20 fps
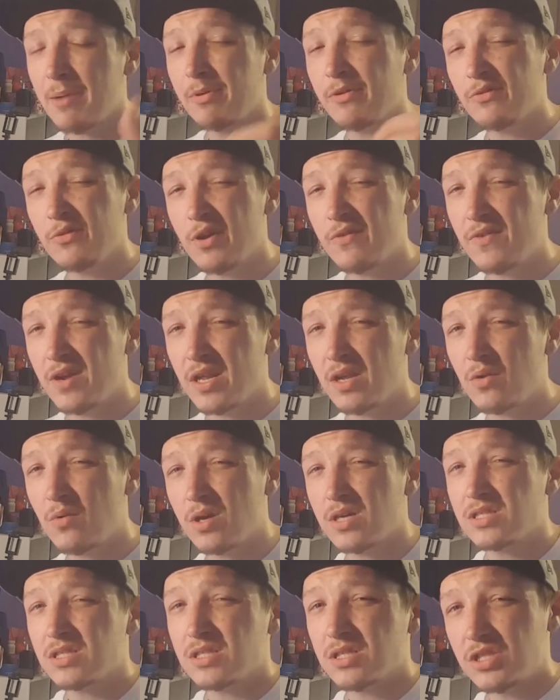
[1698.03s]
and if you have any
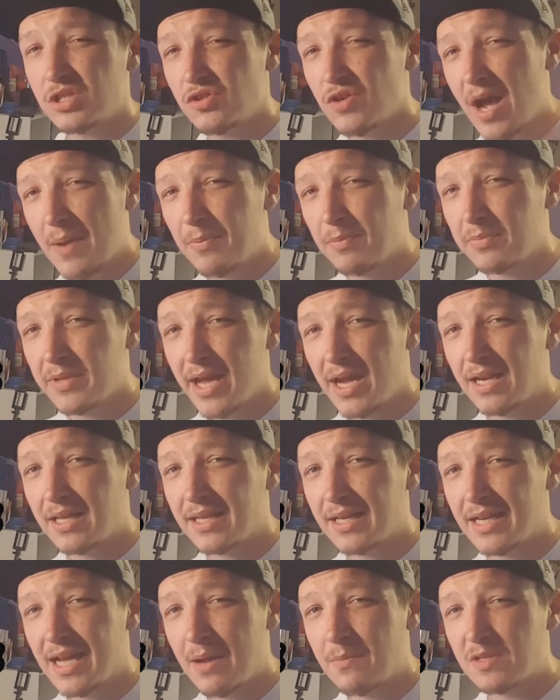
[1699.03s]
questions, drop them down in
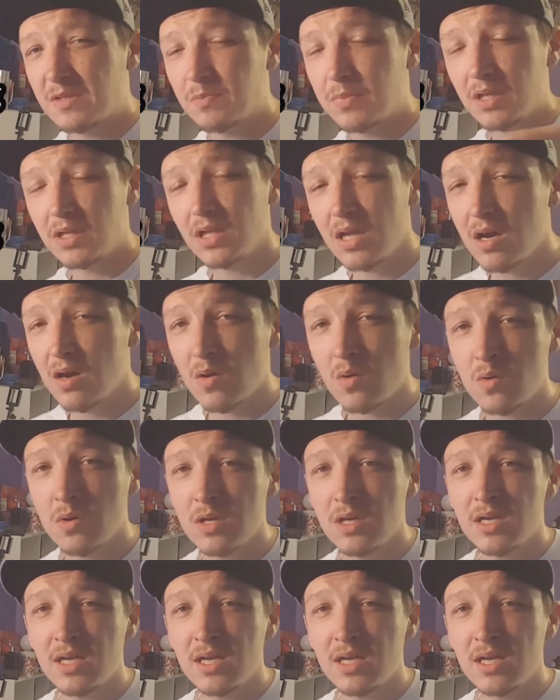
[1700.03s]
the comments below.